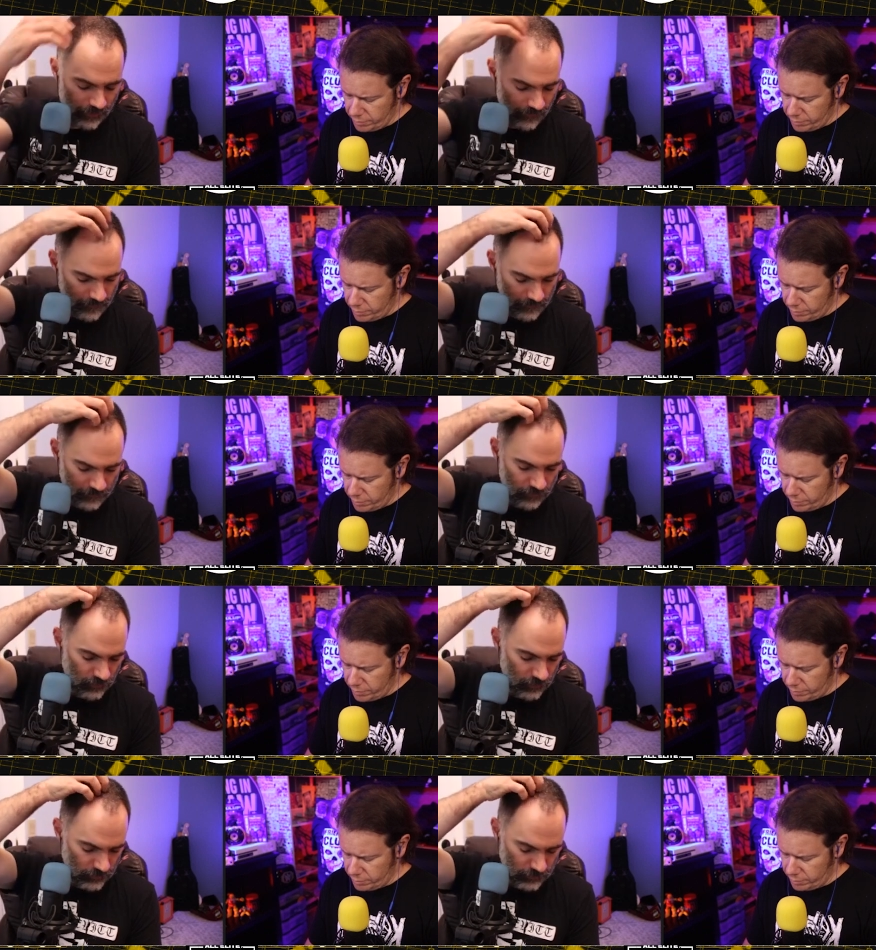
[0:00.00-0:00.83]

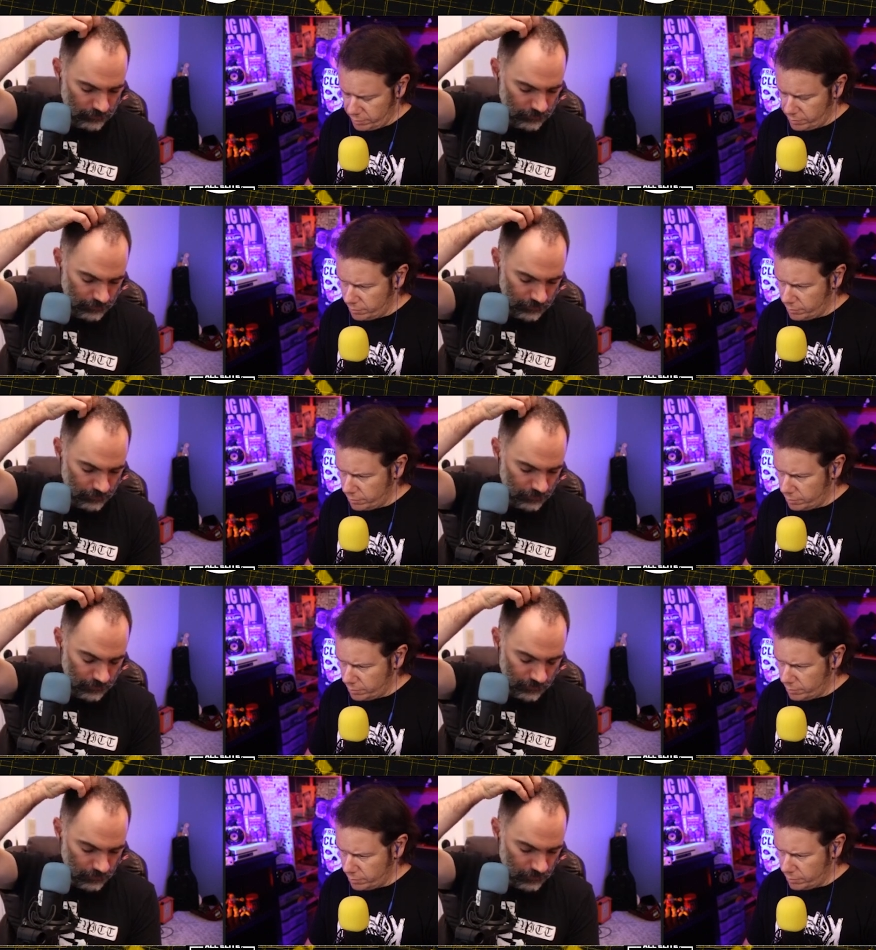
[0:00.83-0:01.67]

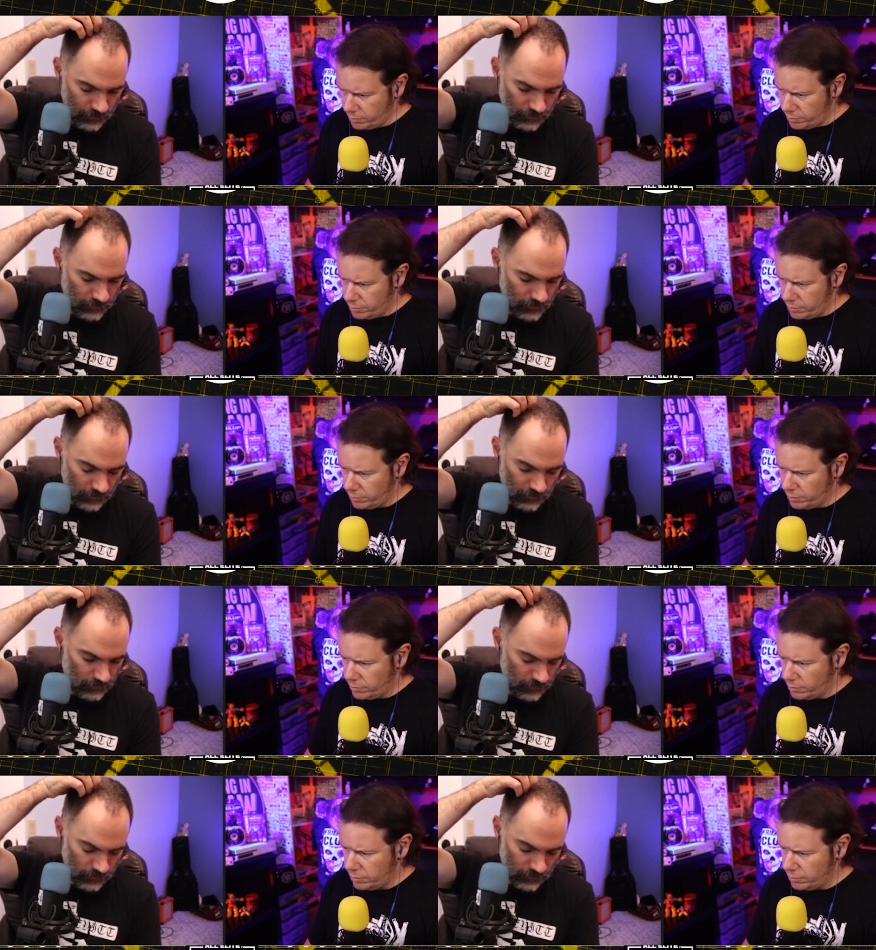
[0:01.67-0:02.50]

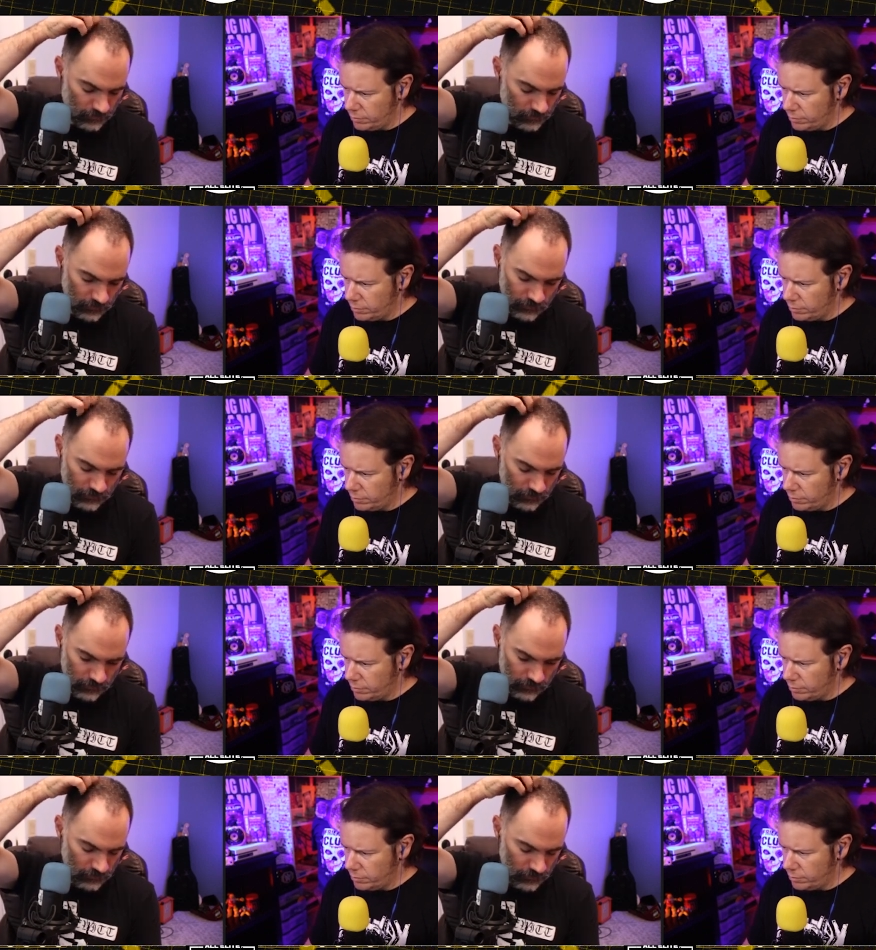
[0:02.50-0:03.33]

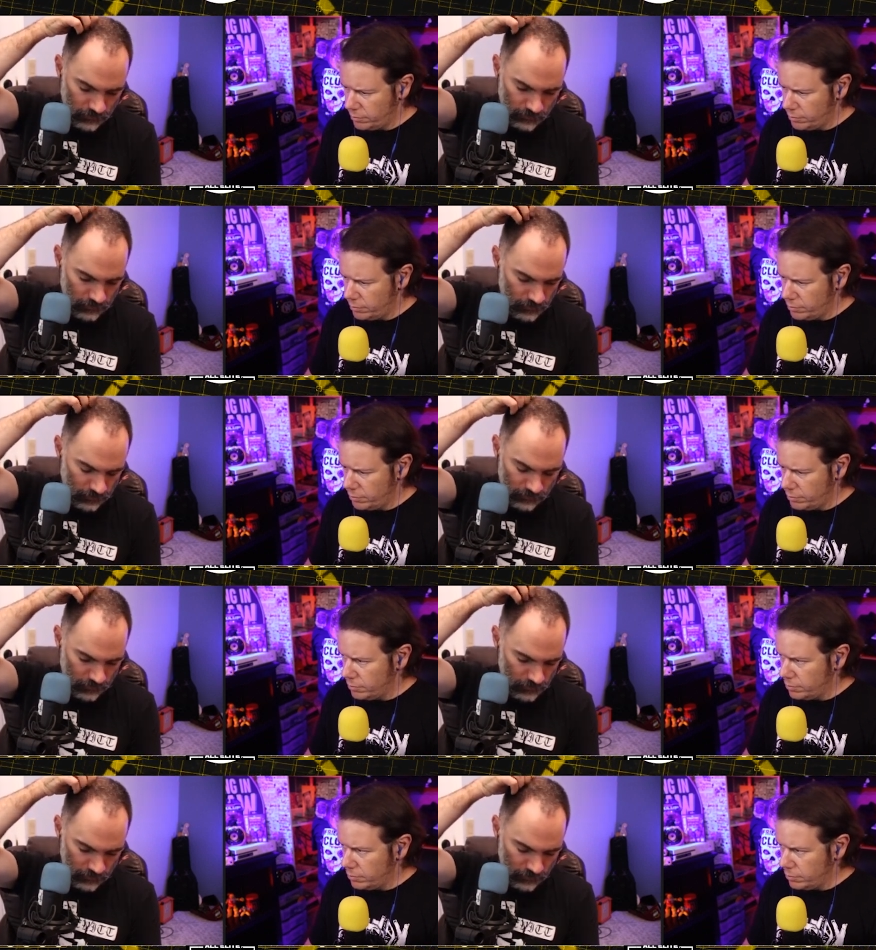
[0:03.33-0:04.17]

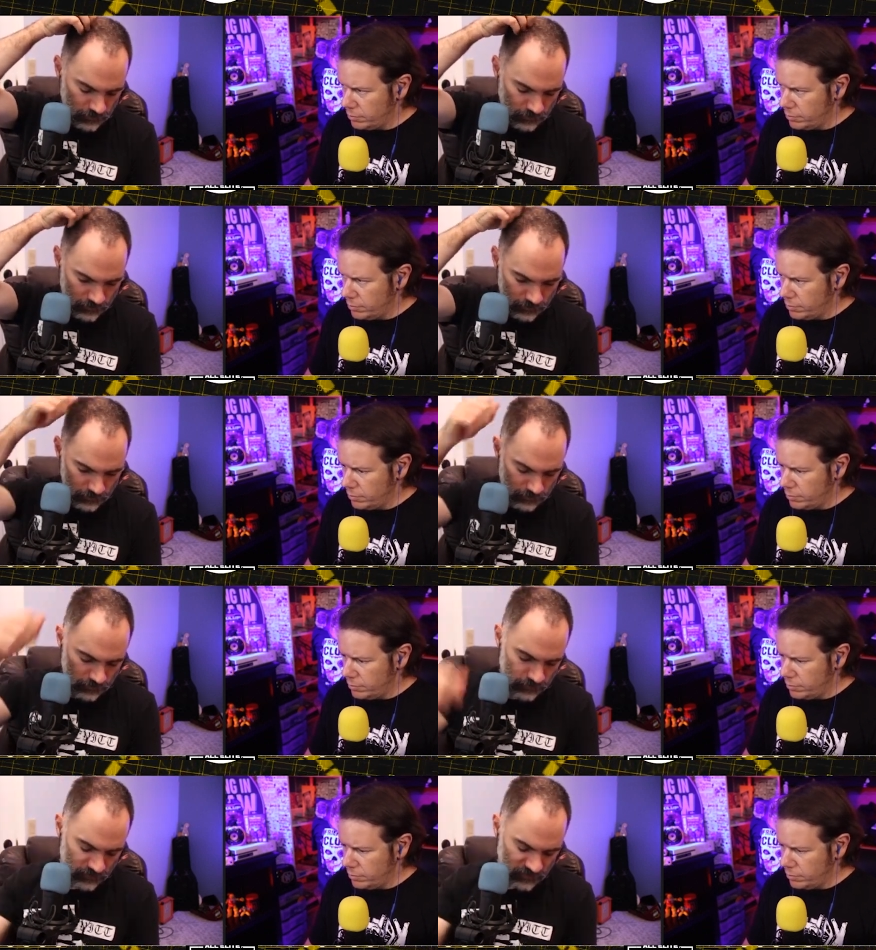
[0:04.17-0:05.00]

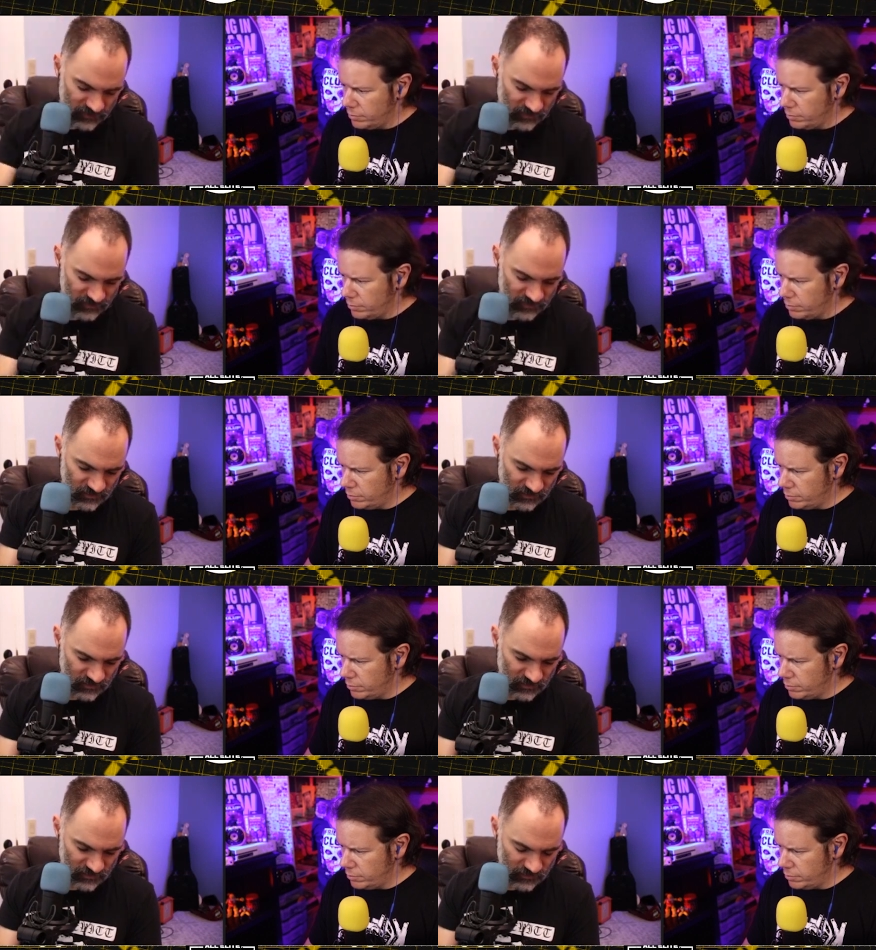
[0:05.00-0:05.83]

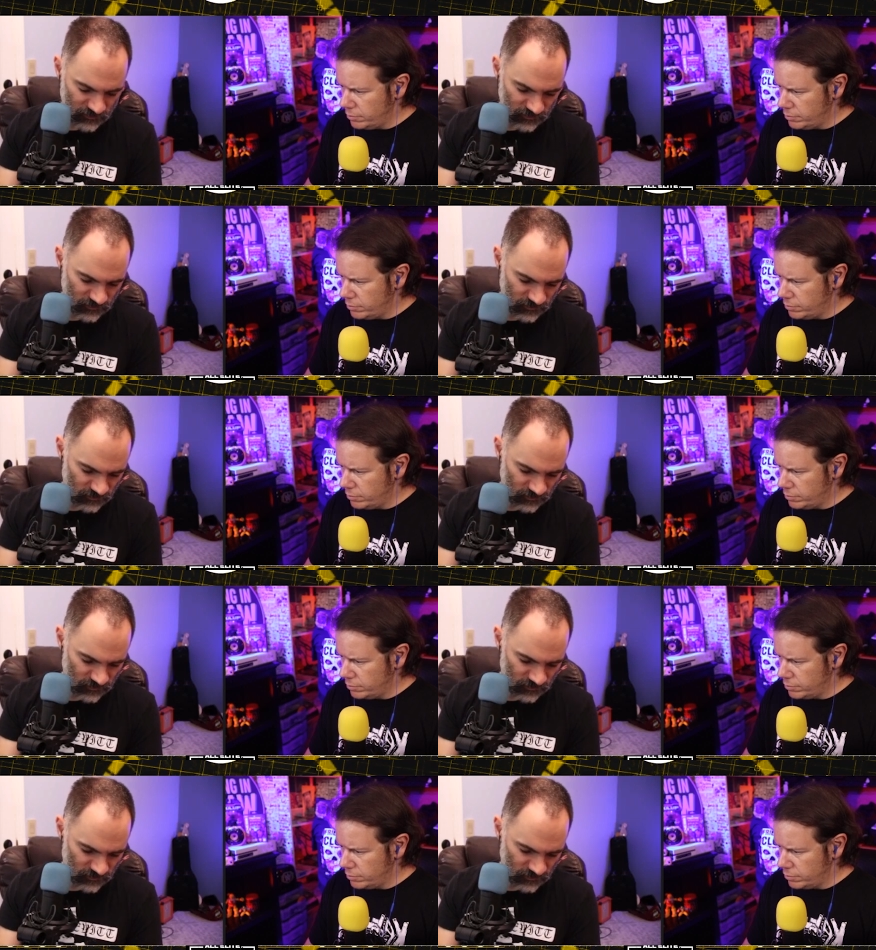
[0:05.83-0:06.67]

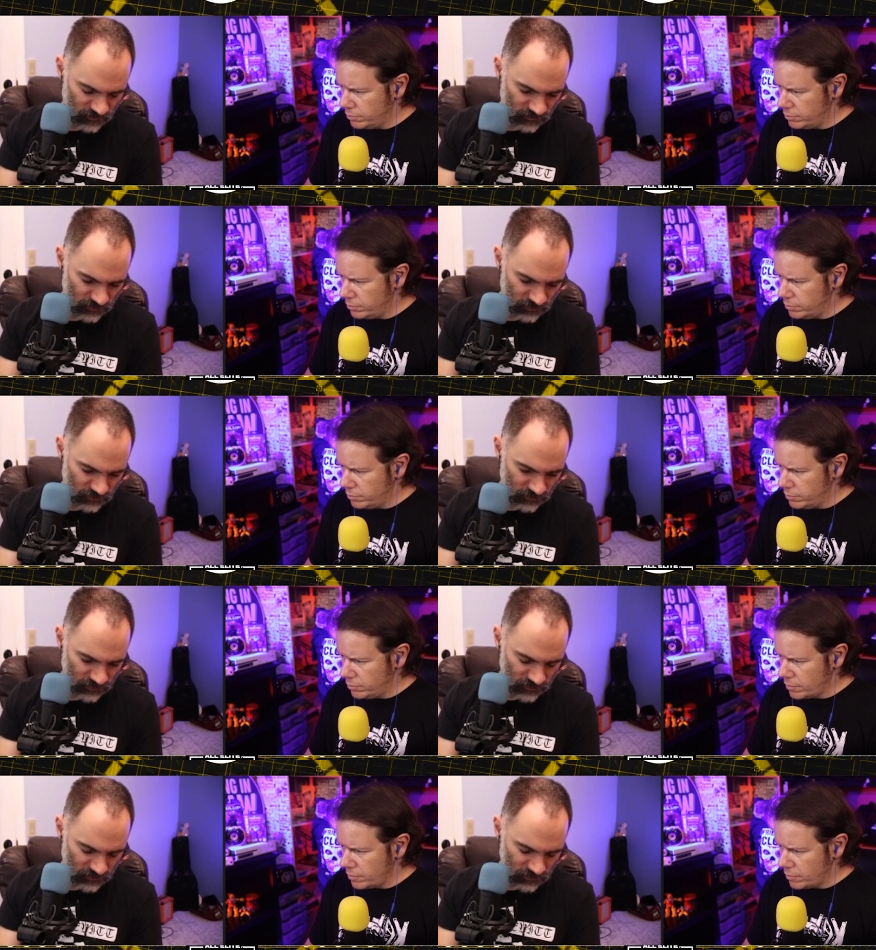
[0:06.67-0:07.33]
No one is speaking in this clip.